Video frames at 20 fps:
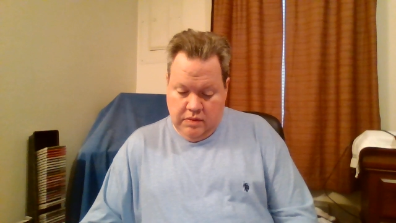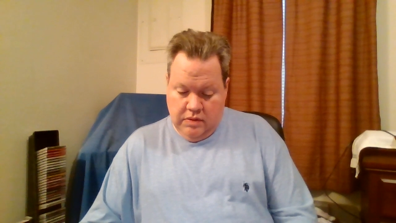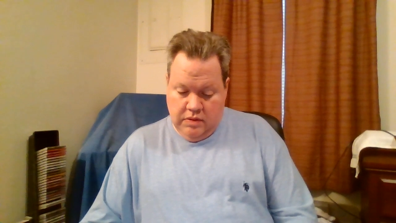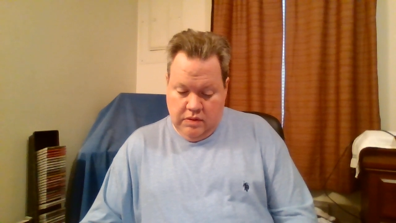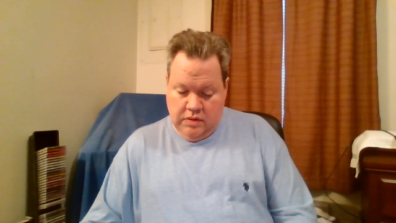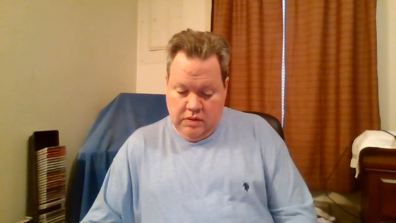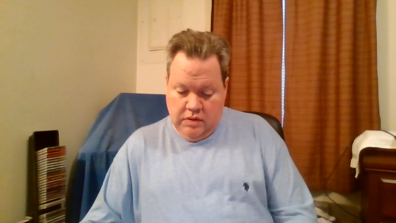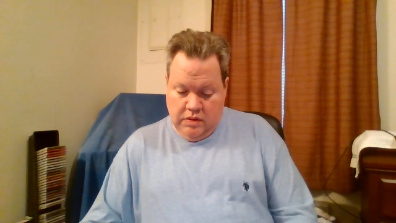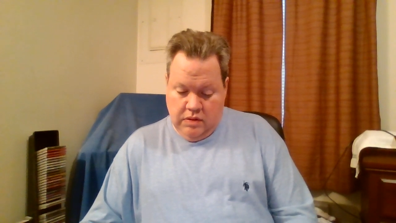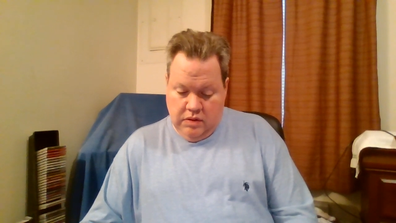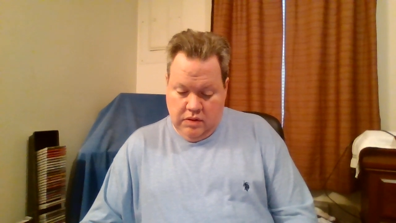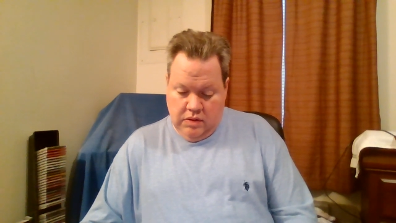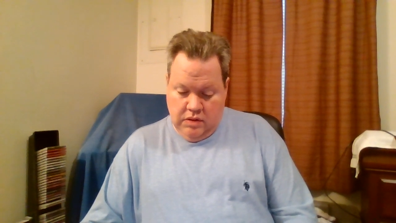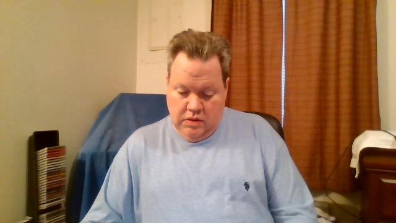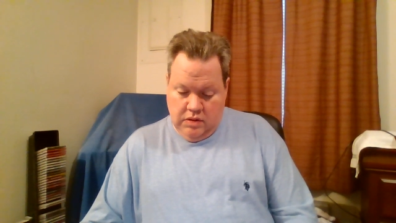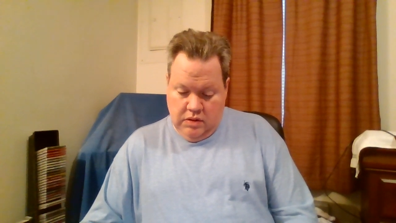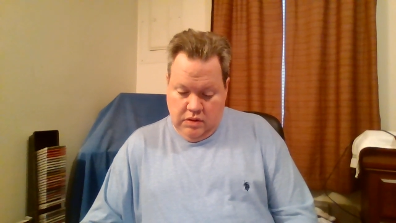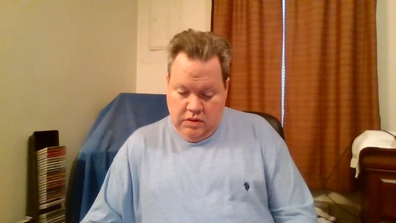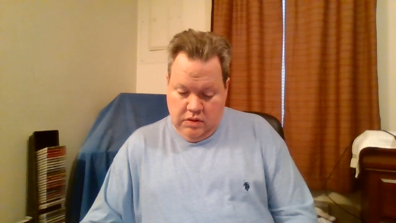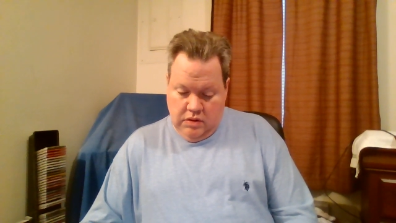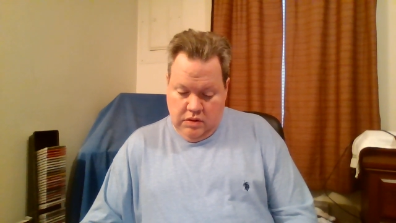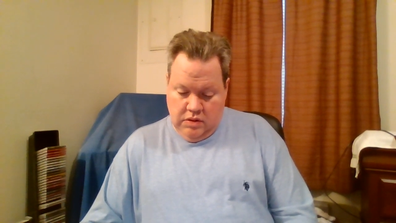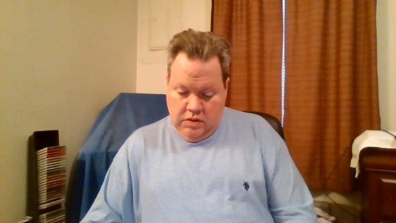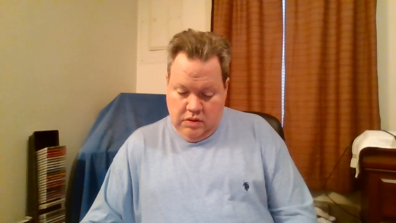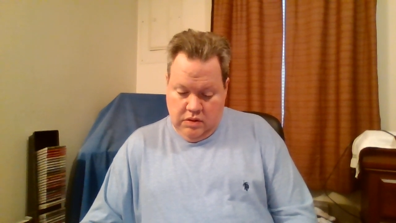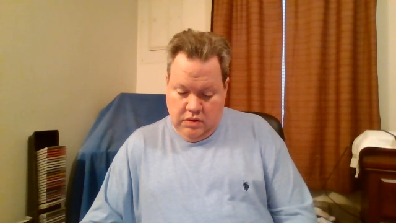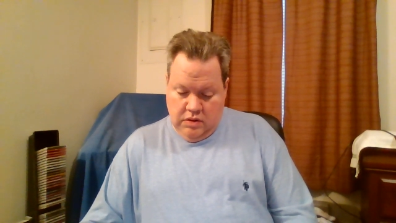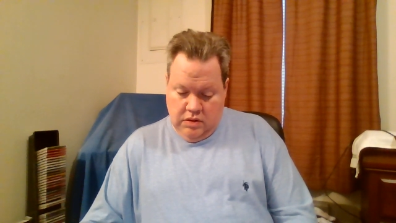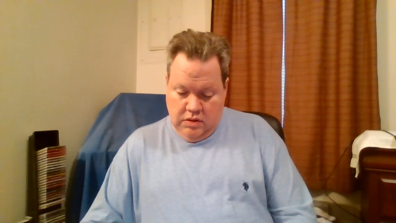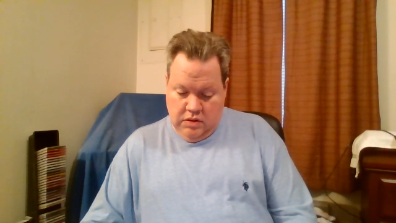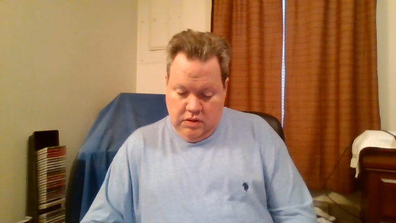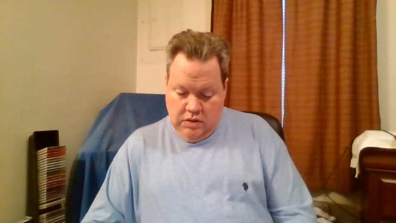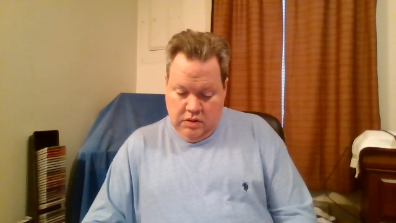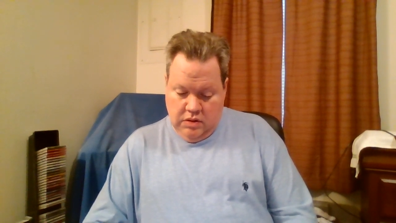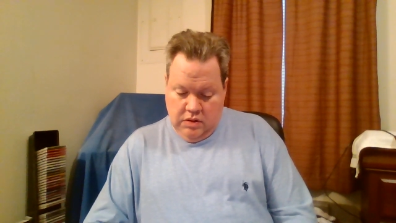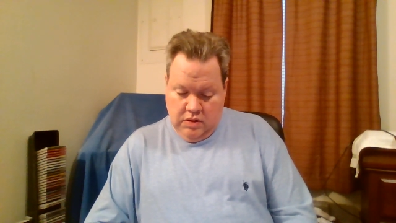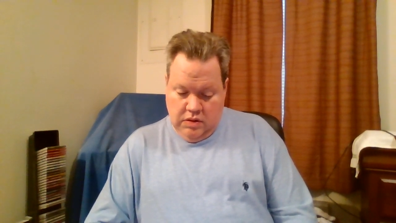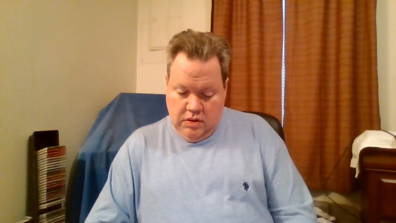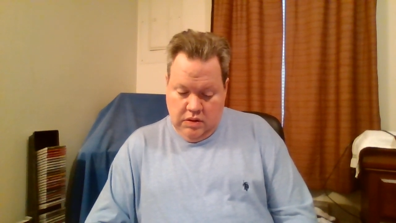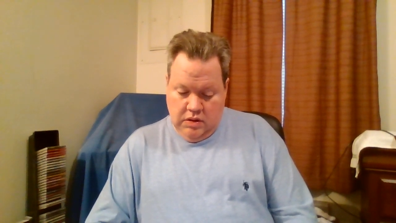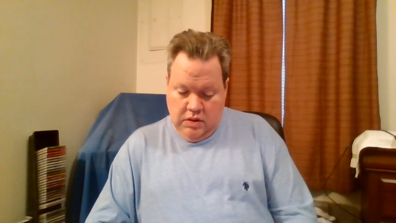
No one is speaking in this clip.